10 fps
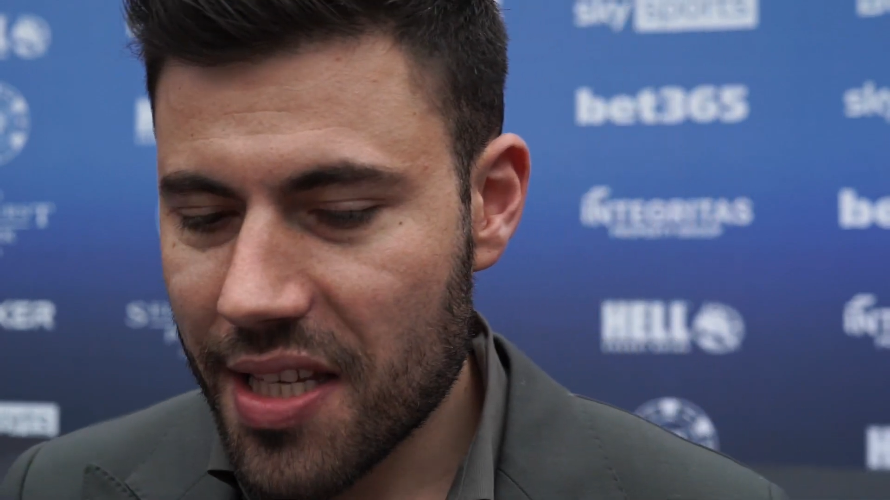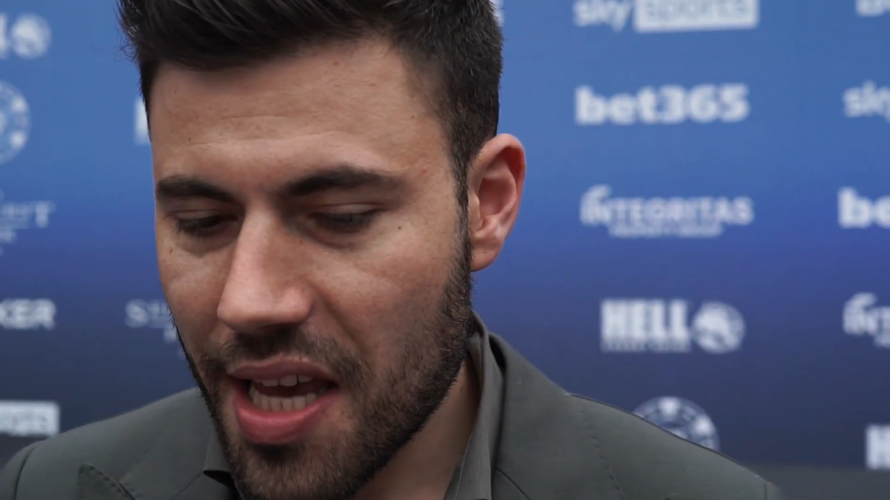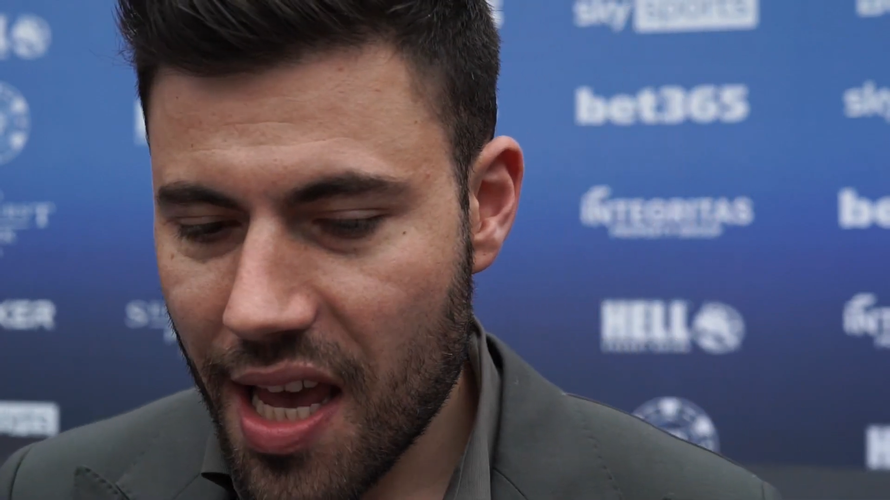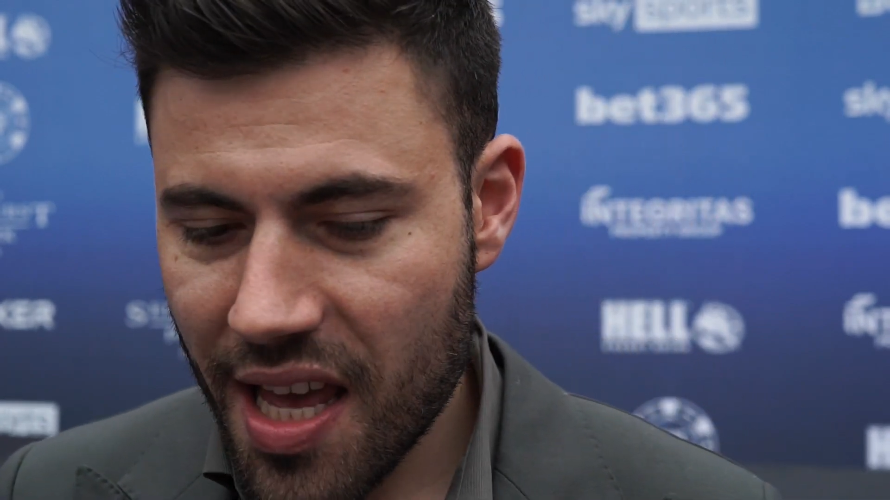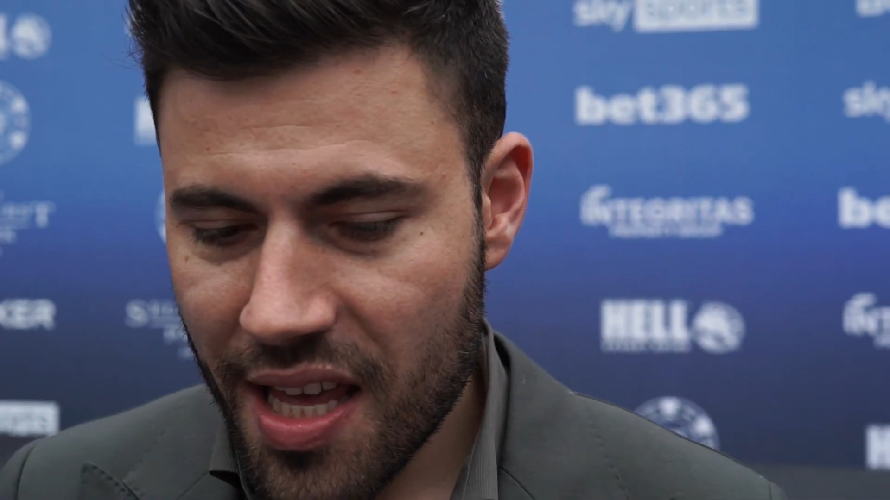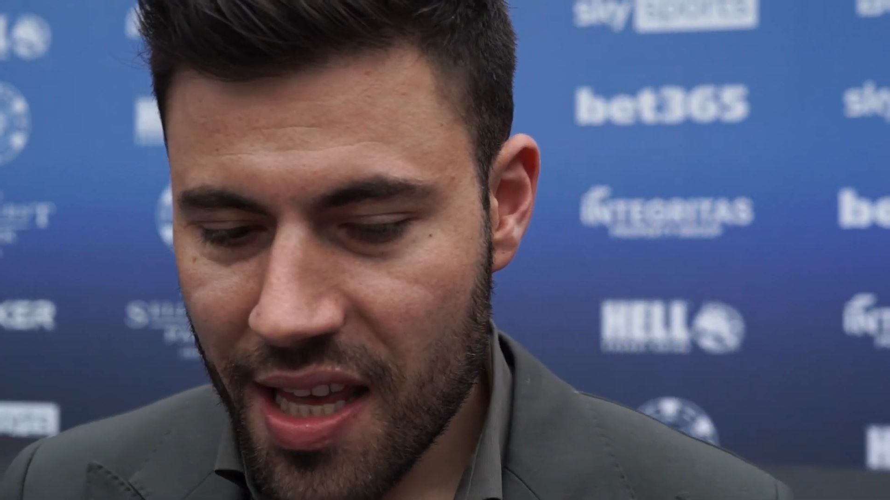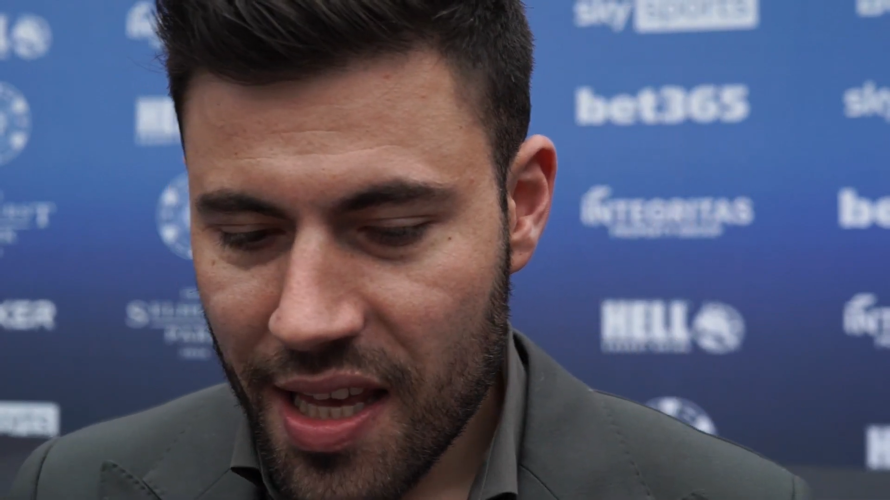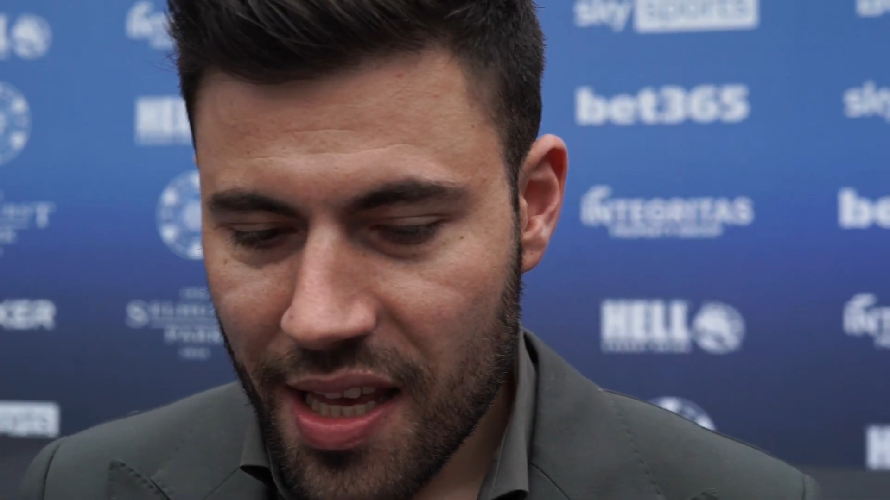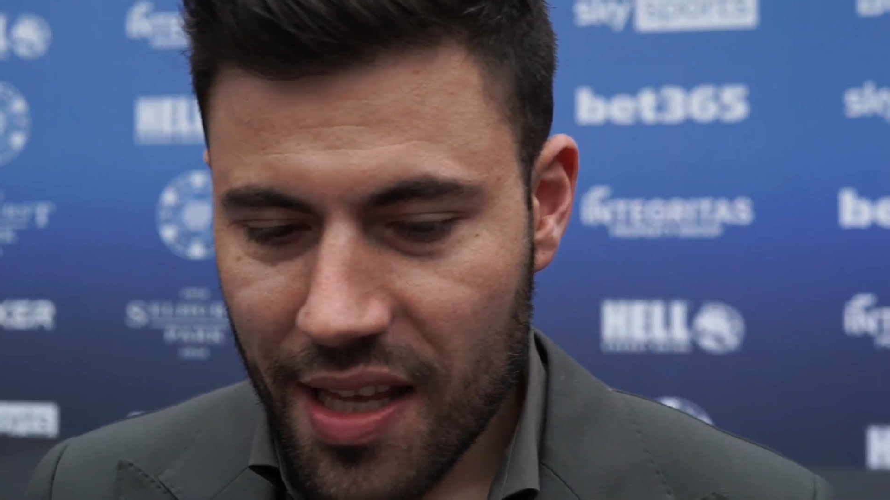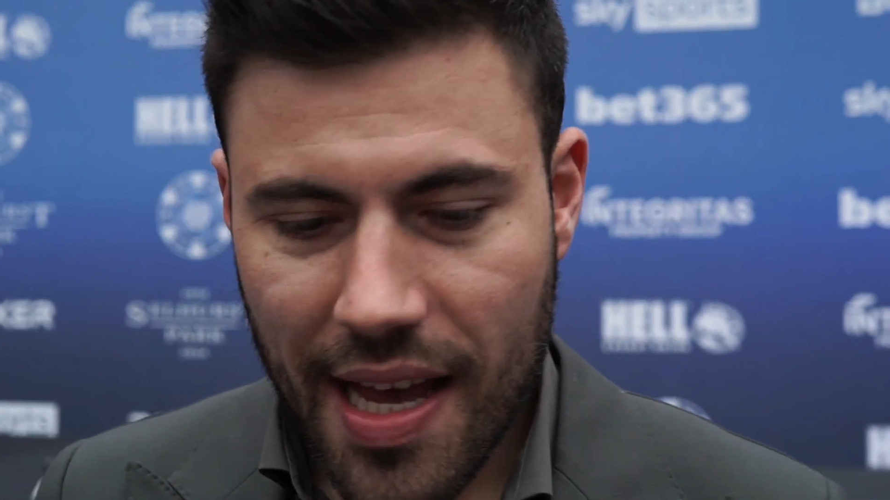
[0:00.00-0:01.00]

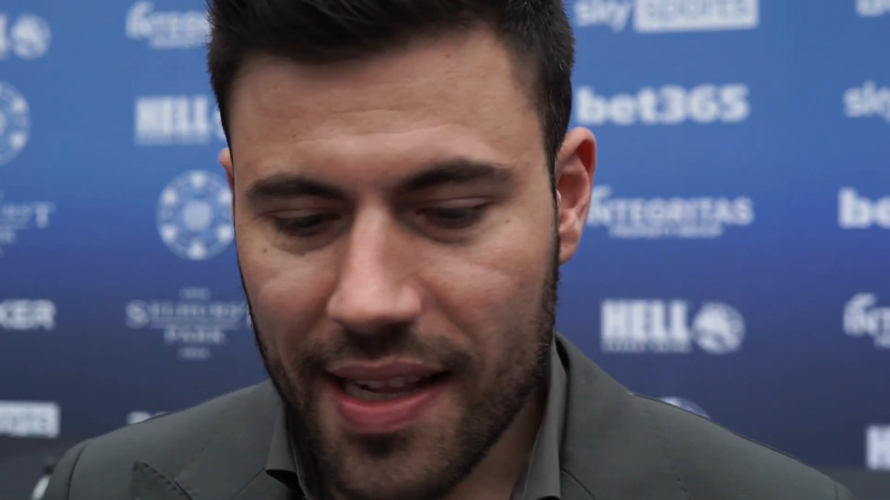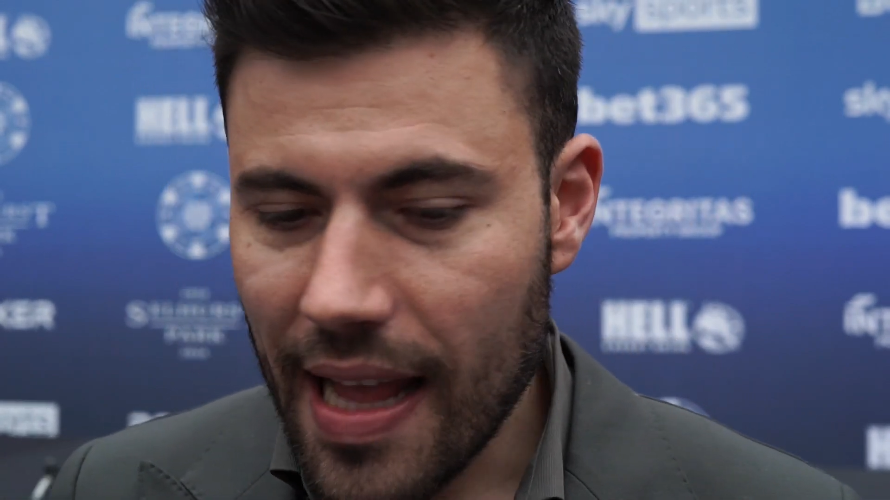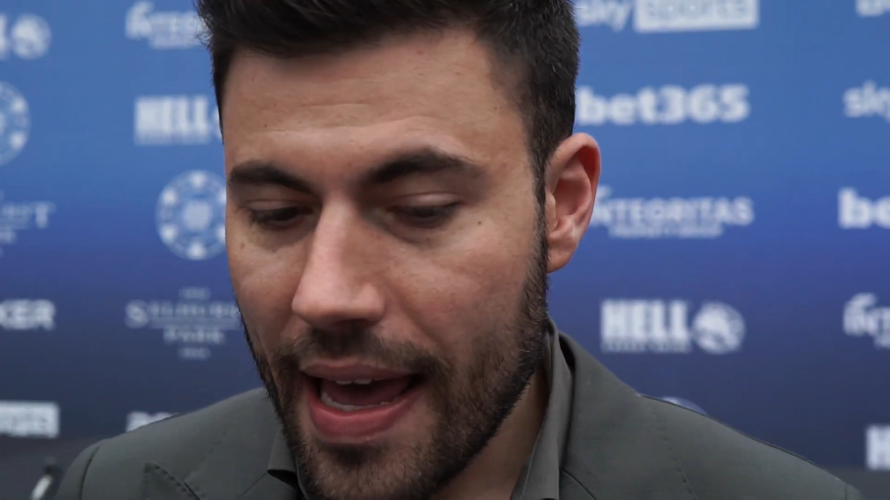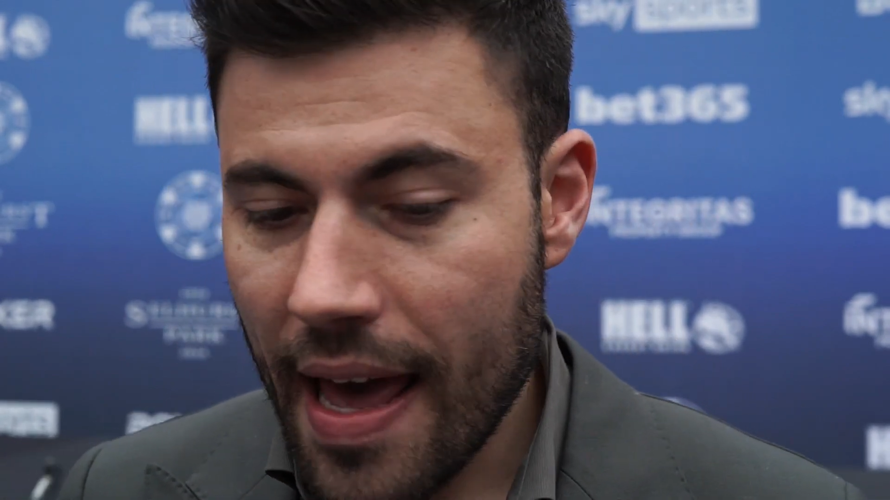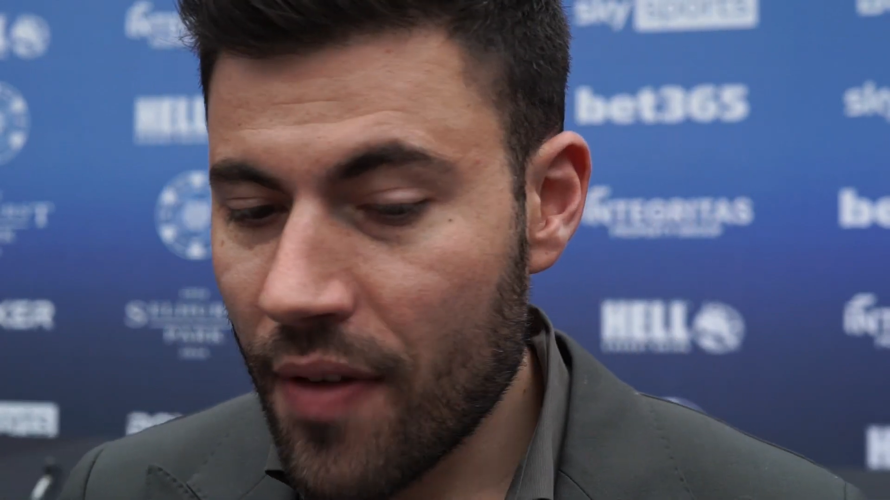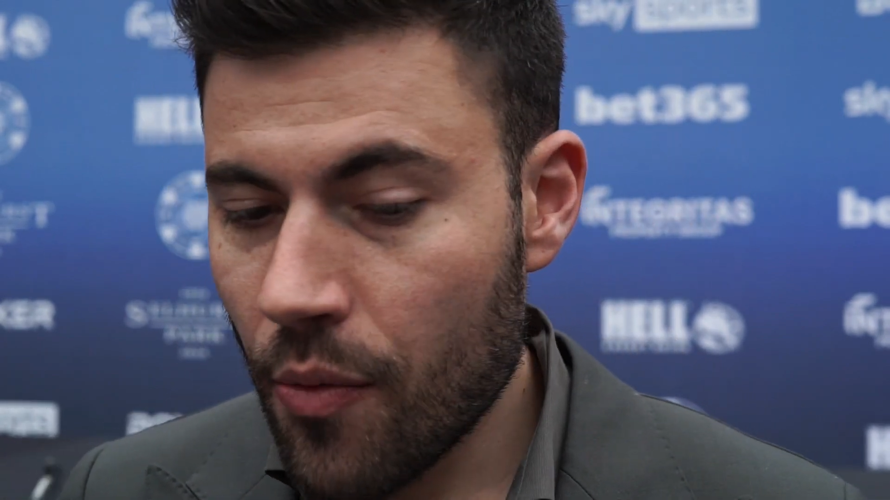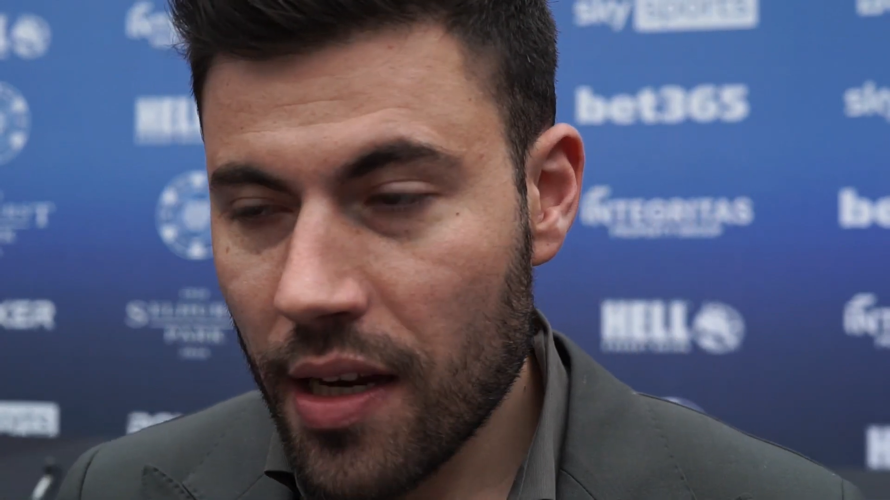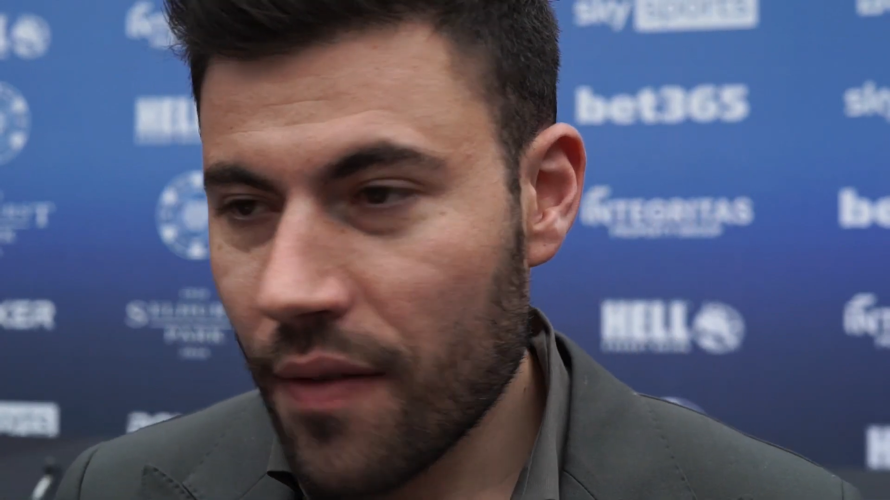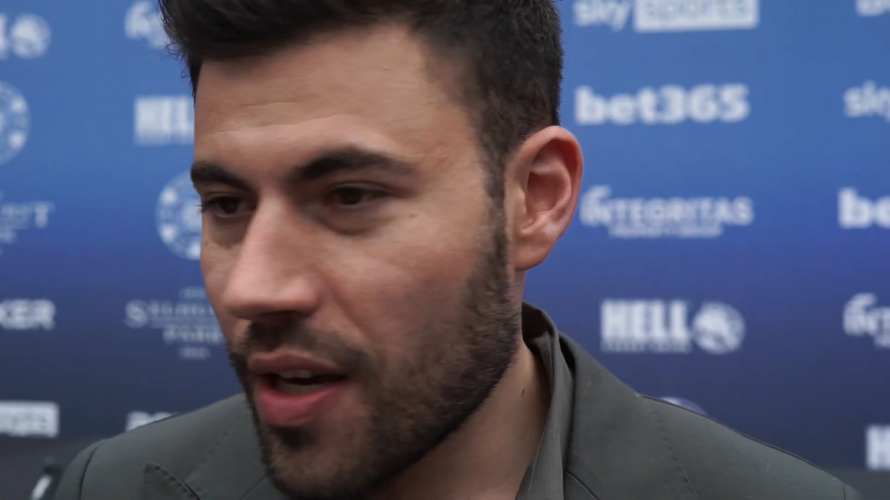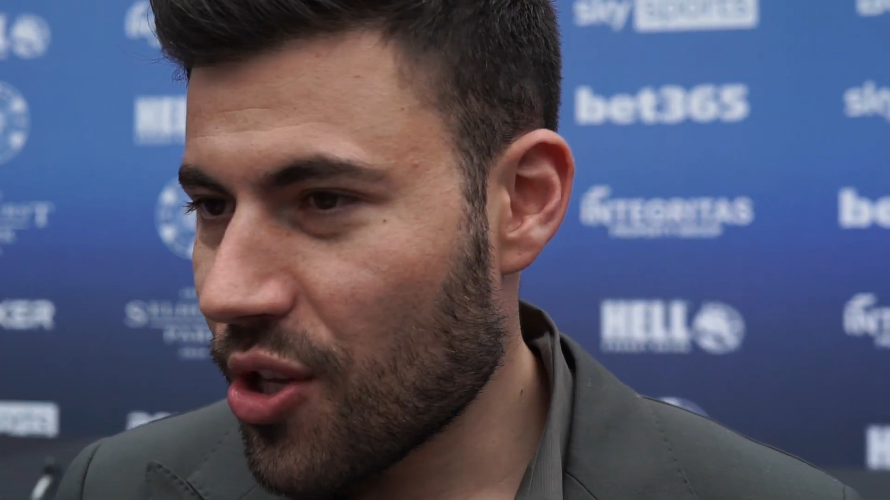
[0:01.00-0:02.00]
that light heavyweight
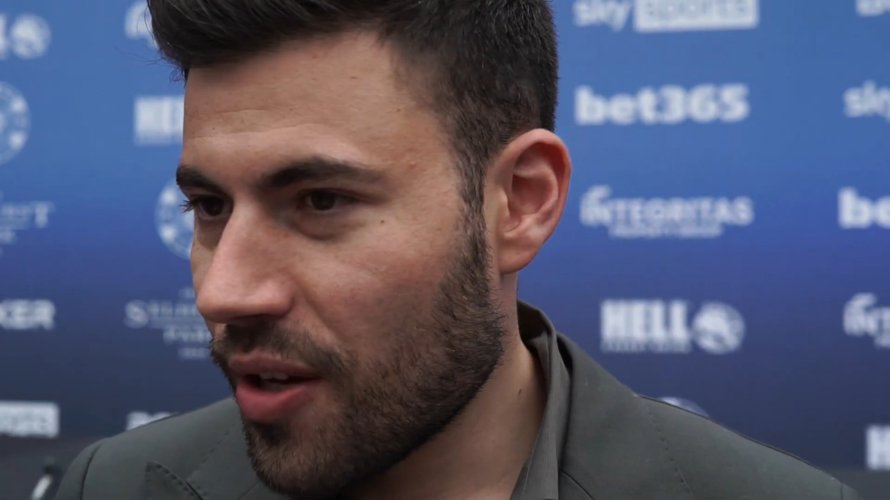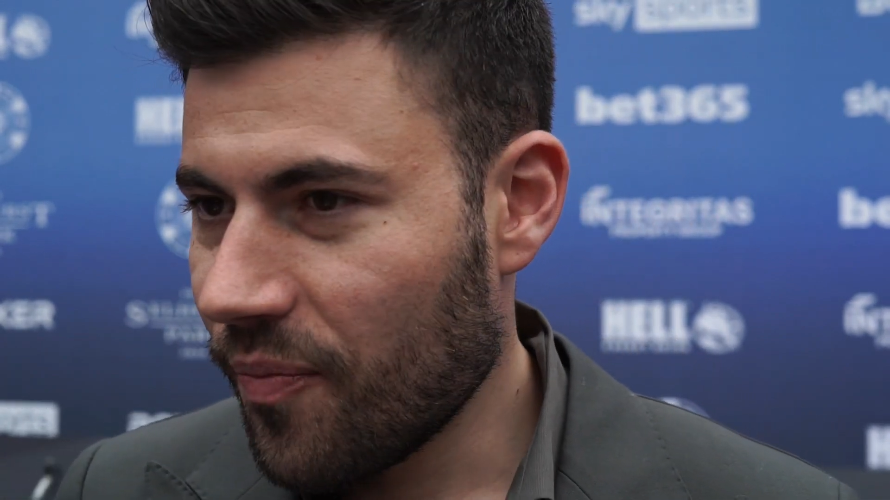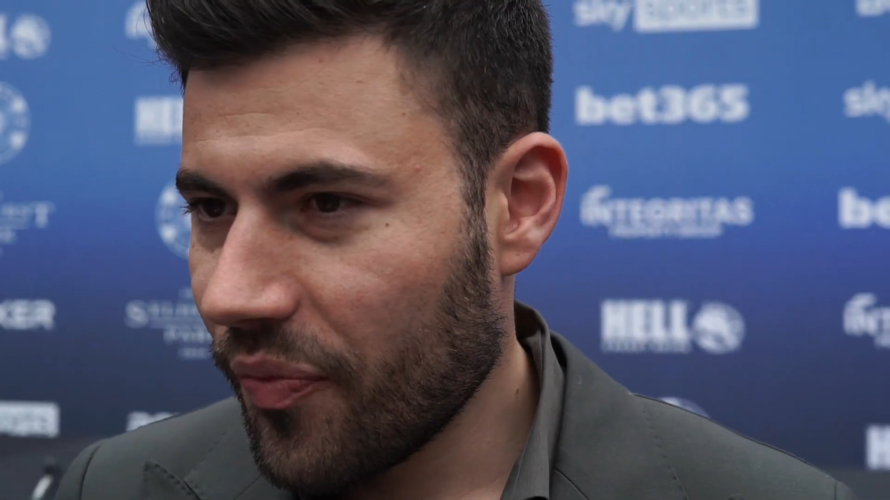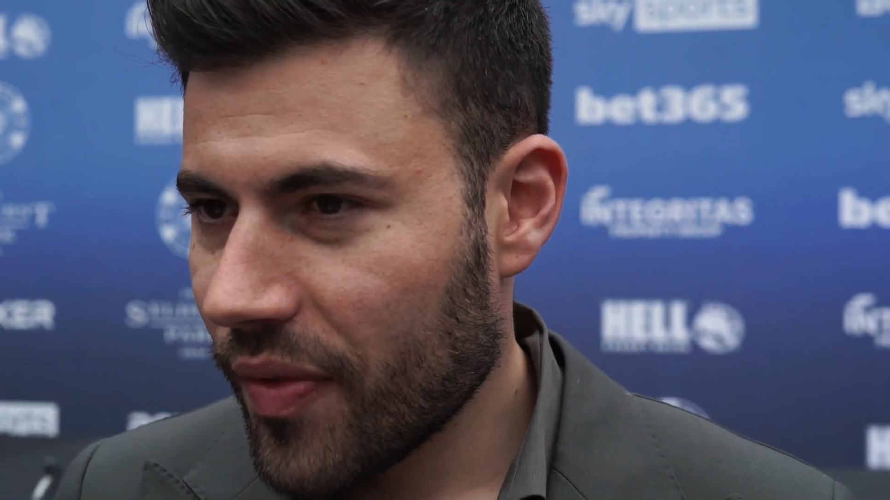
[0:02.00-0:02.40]
division.